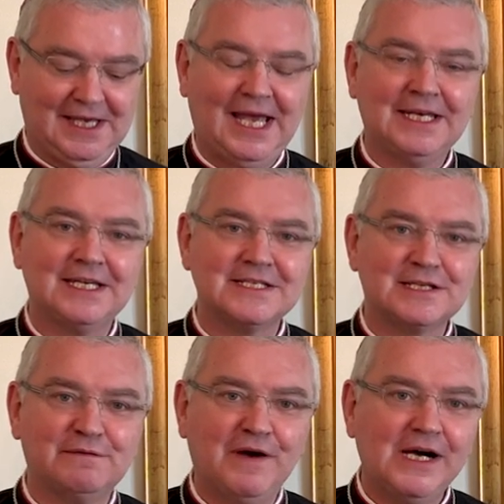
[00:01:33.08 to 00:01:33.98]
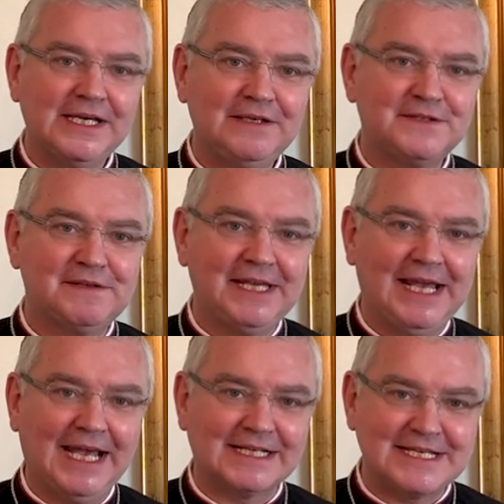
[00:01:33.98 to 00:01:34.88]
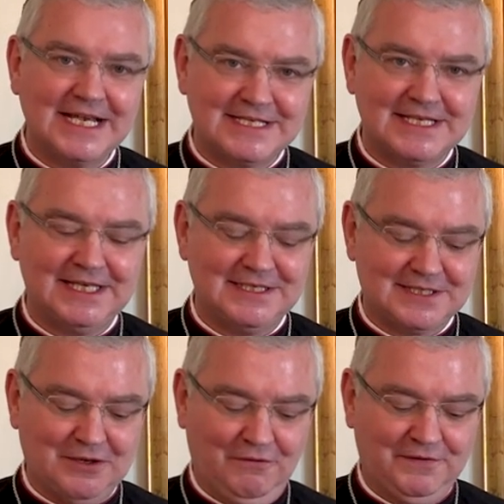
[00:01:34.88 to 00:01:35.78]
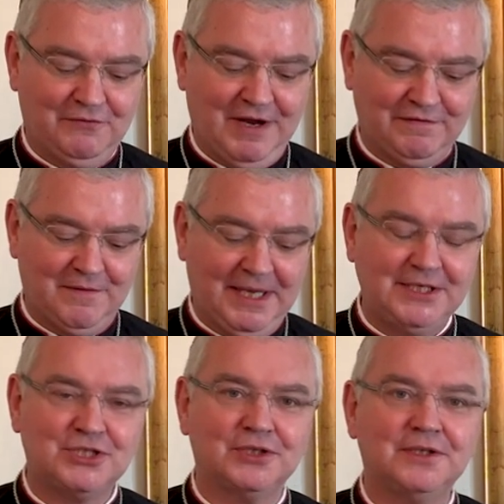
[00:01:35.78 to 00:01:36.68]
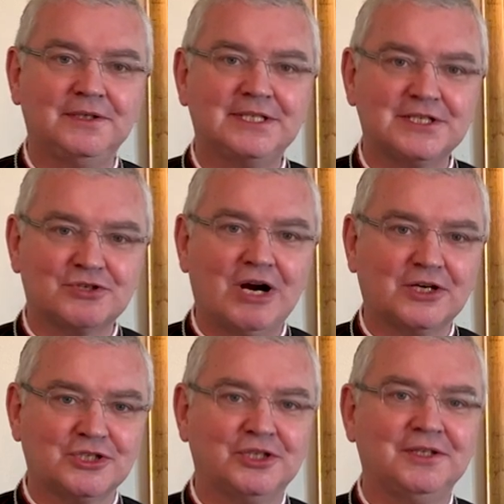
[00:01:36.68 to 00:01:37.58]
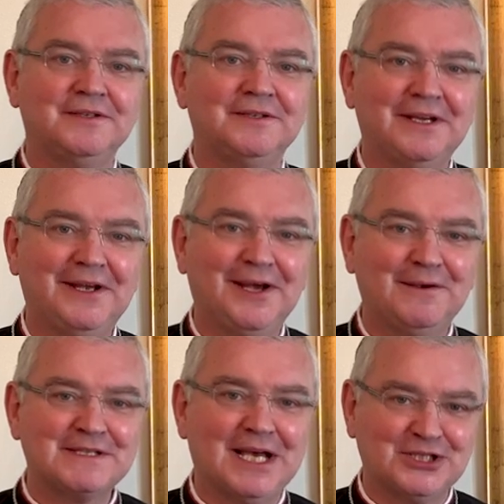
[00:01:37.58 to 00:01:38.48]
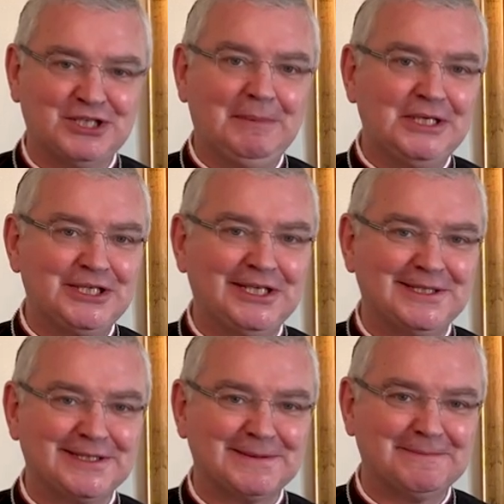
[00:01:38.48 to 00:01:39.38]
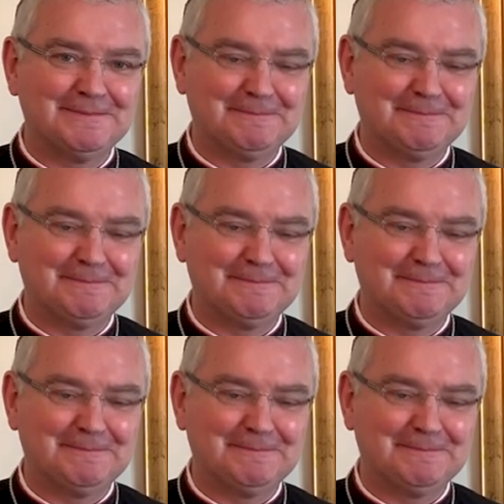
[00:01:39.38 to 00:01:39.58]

and has survived the excesses of the Reformation, destruction of such images.